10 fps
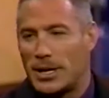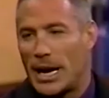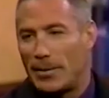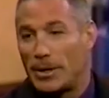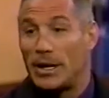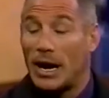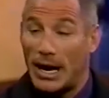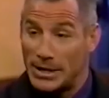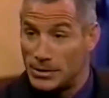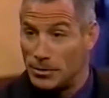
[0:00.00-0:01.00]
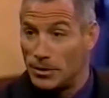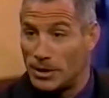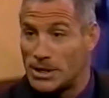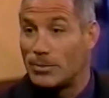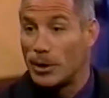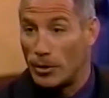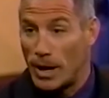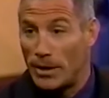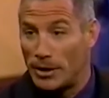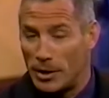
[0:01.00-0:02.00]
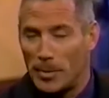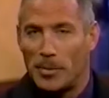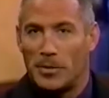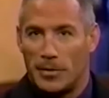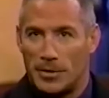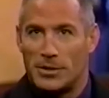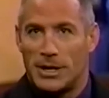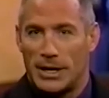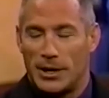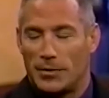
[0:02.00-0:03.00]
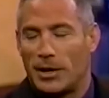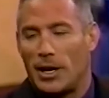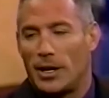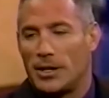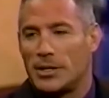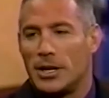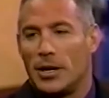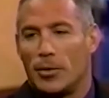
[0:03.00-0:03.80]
that happened in high school or somewhere around there, maybe the first or second year of college,